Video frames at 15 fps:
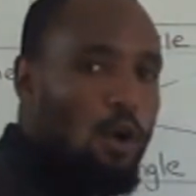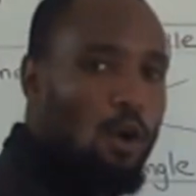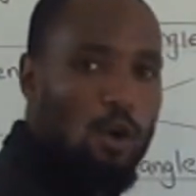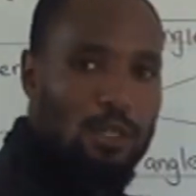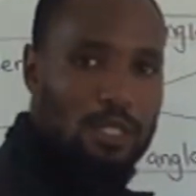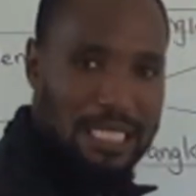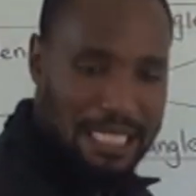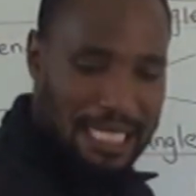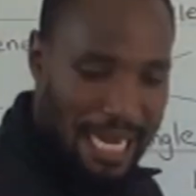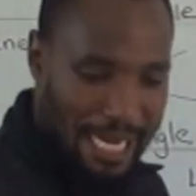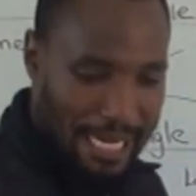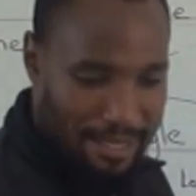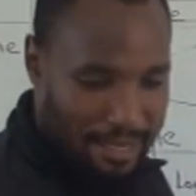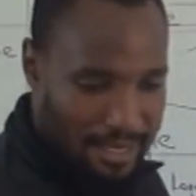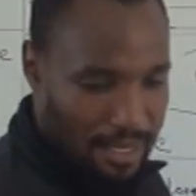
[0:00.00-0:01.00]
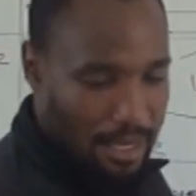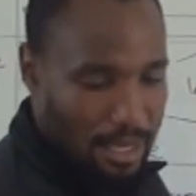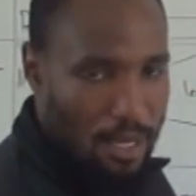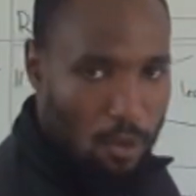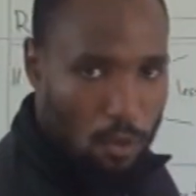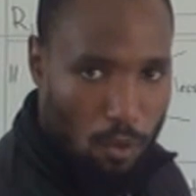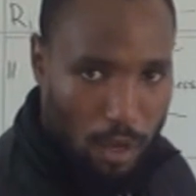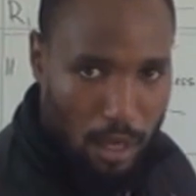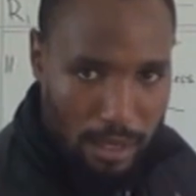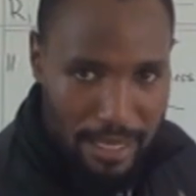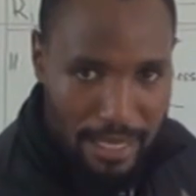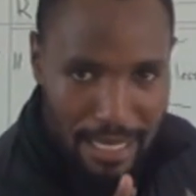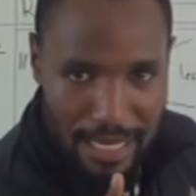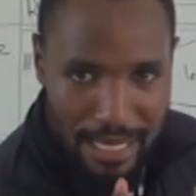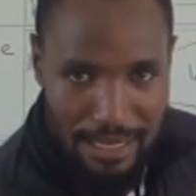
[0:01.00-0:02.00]
sides.
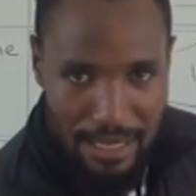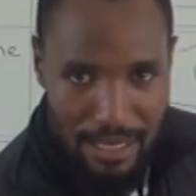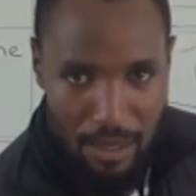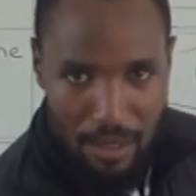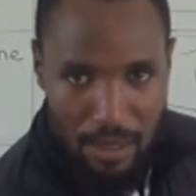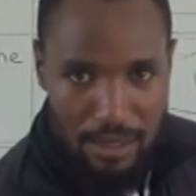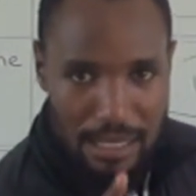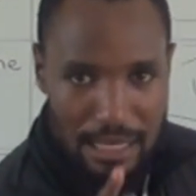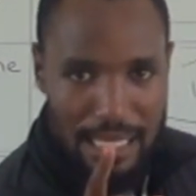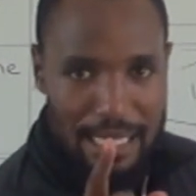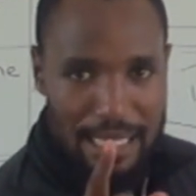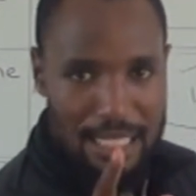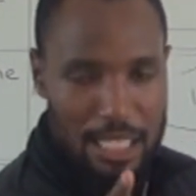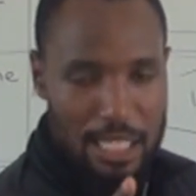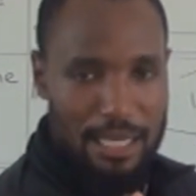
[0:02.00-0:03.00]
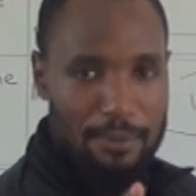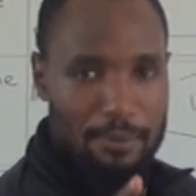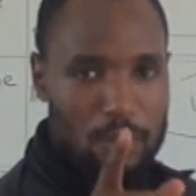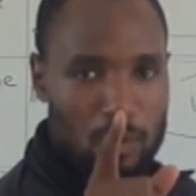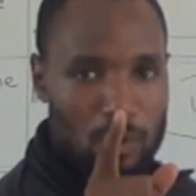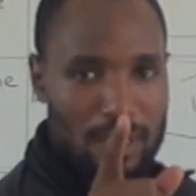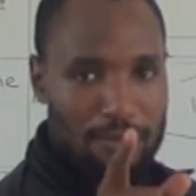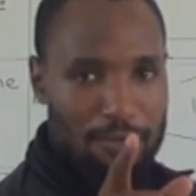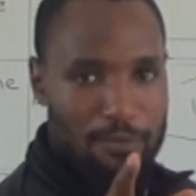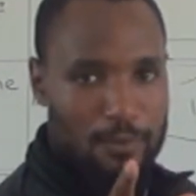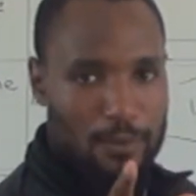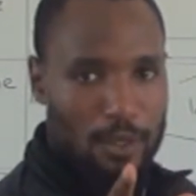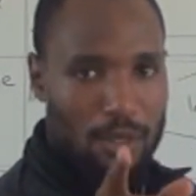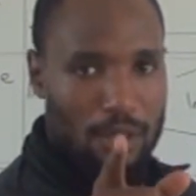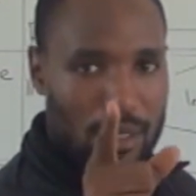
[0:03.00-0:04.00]
Quadrilaterals are shapes with
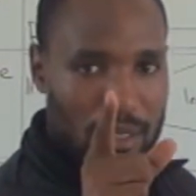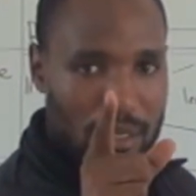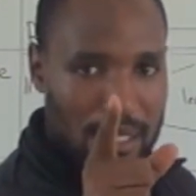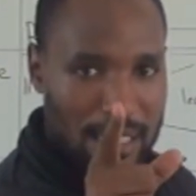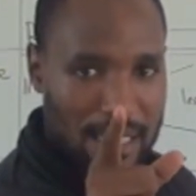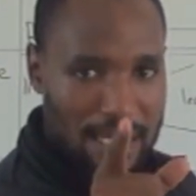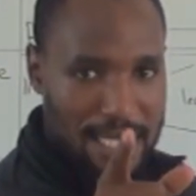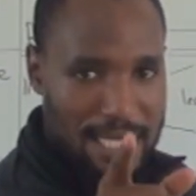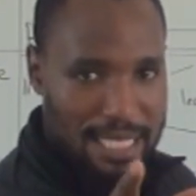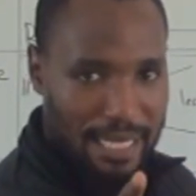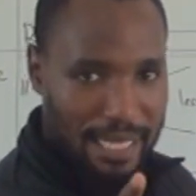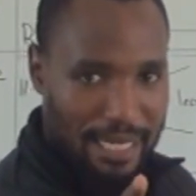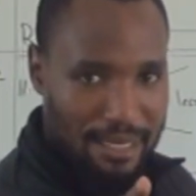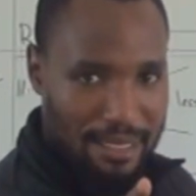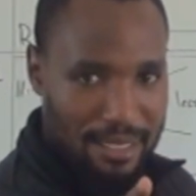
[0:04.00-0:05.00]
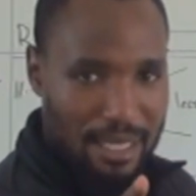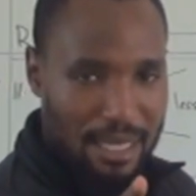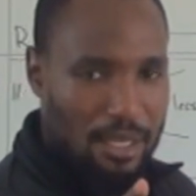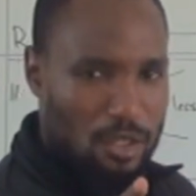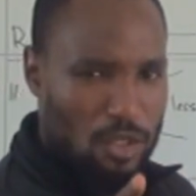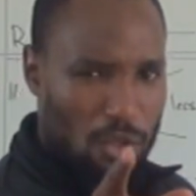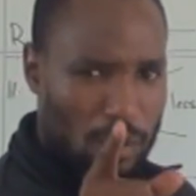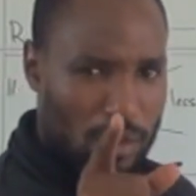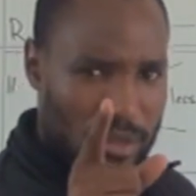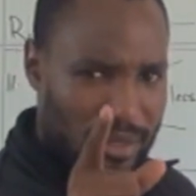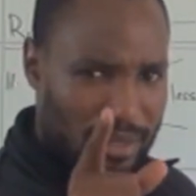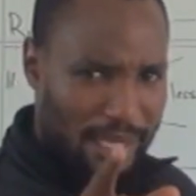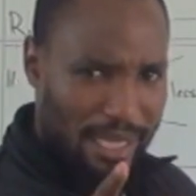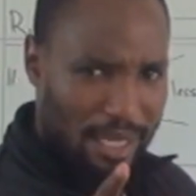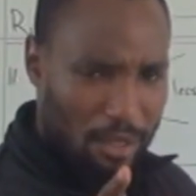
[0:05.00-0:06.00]
4 sides. So
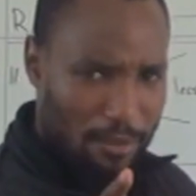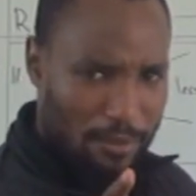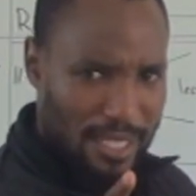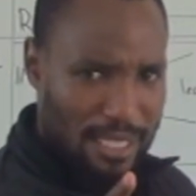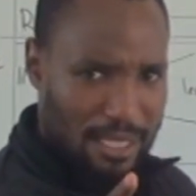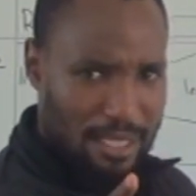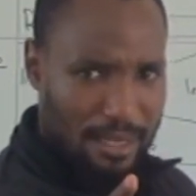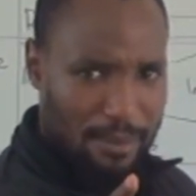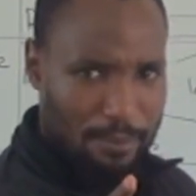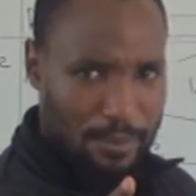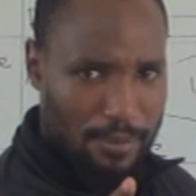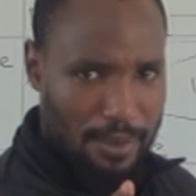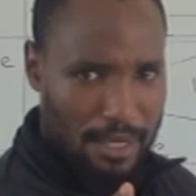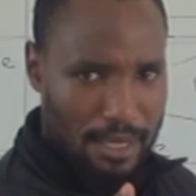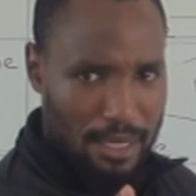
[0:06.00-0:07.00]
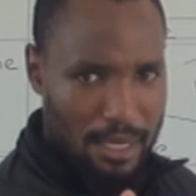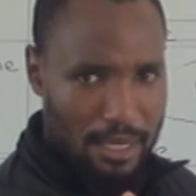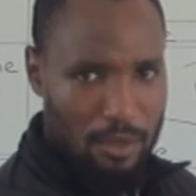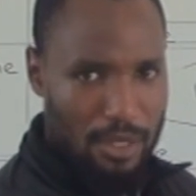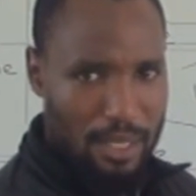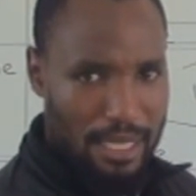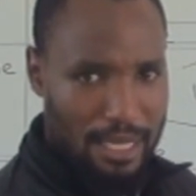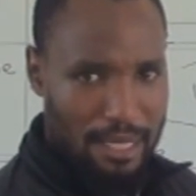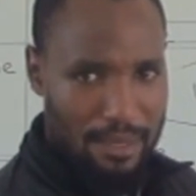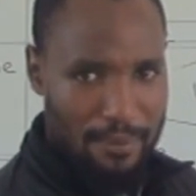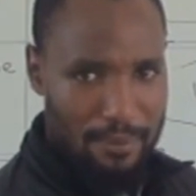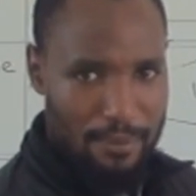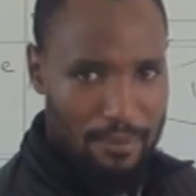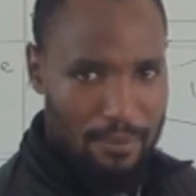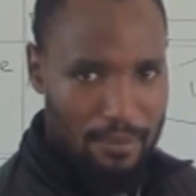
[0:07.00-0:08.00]
think of any shape in your head.
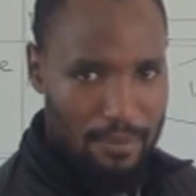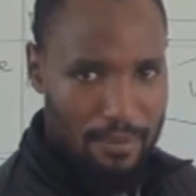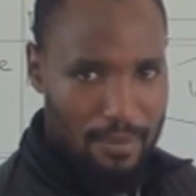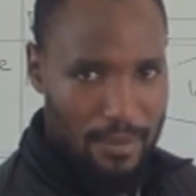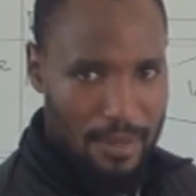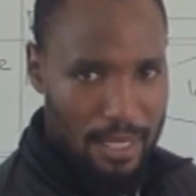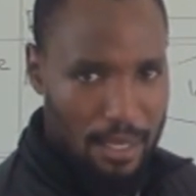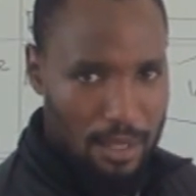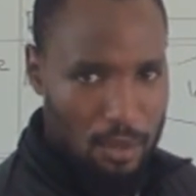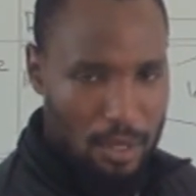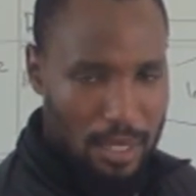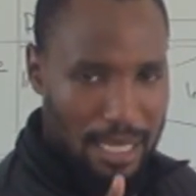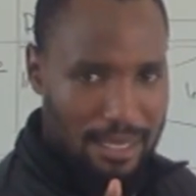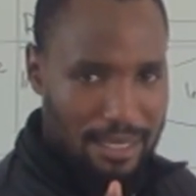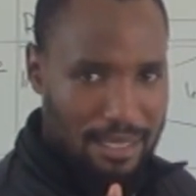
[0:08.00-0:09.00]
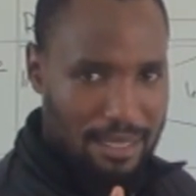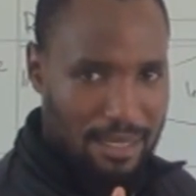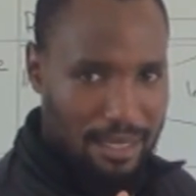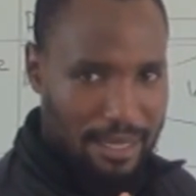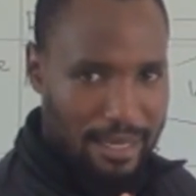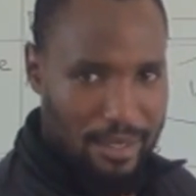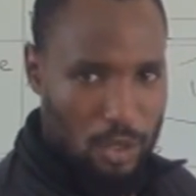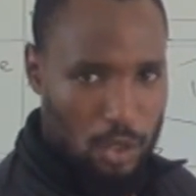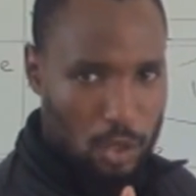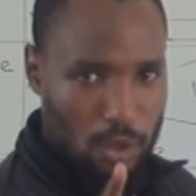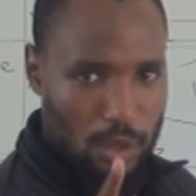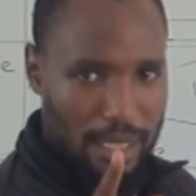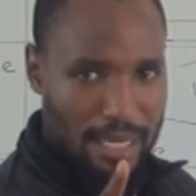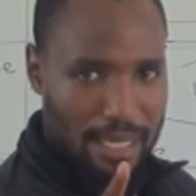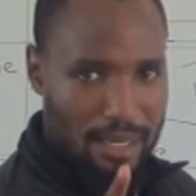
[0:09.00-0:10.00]
You learn this in grade 2, in
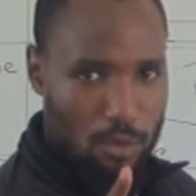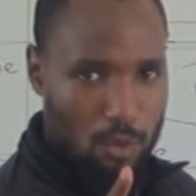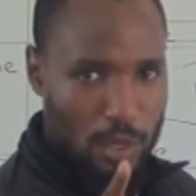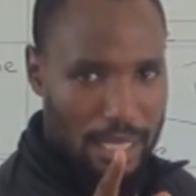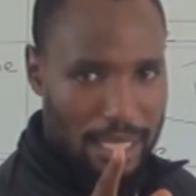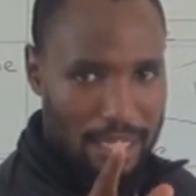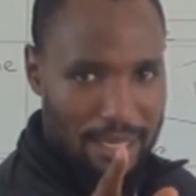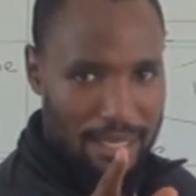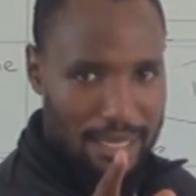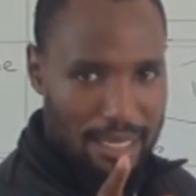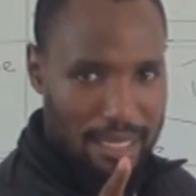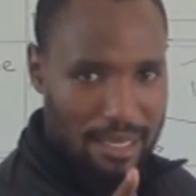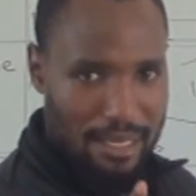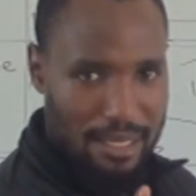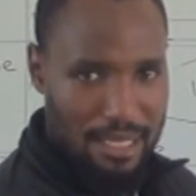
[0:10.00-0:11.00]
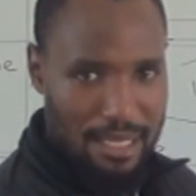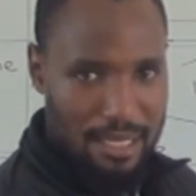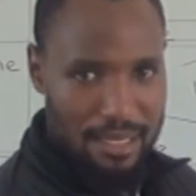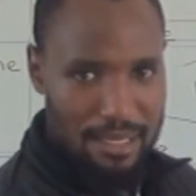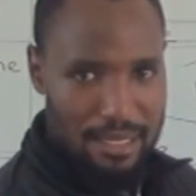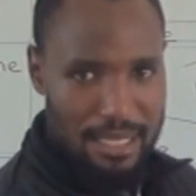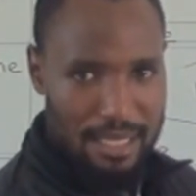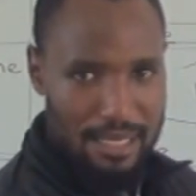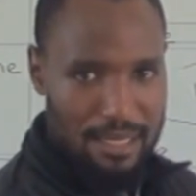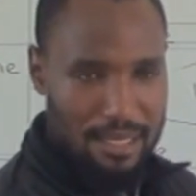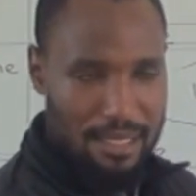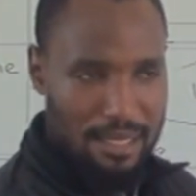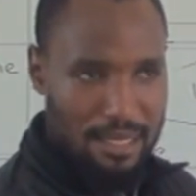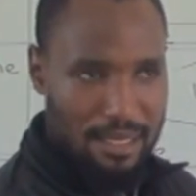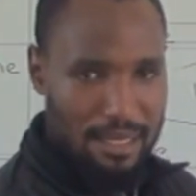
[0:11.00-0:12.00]
grade 1, and grade 6.
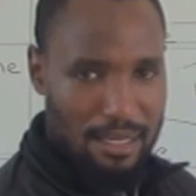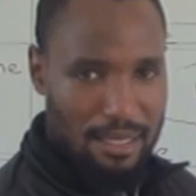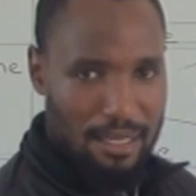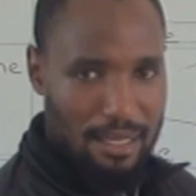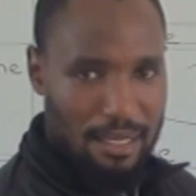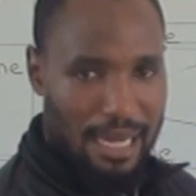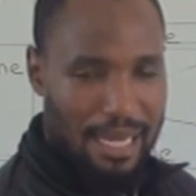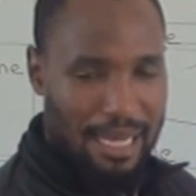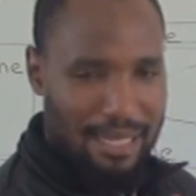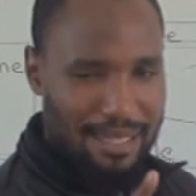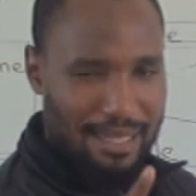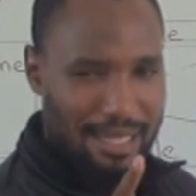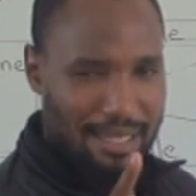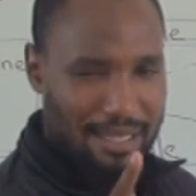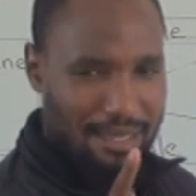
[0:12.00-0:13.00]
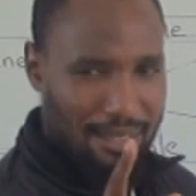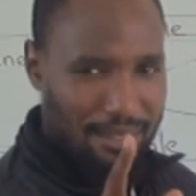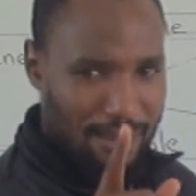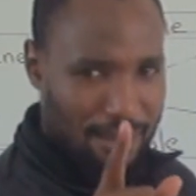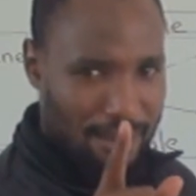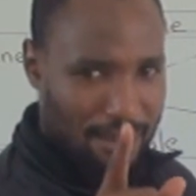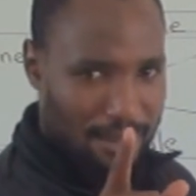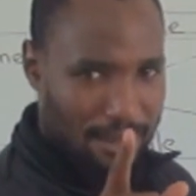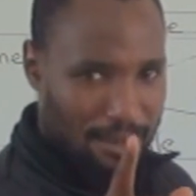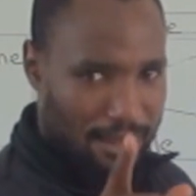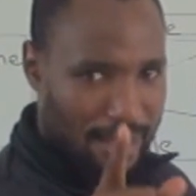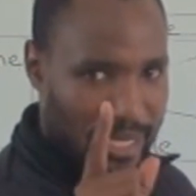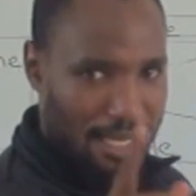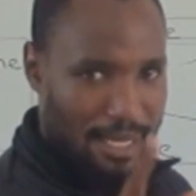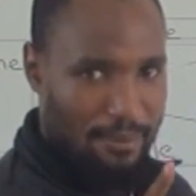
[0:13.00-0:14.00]
In grade
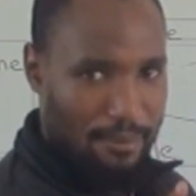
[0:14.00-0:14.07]
3.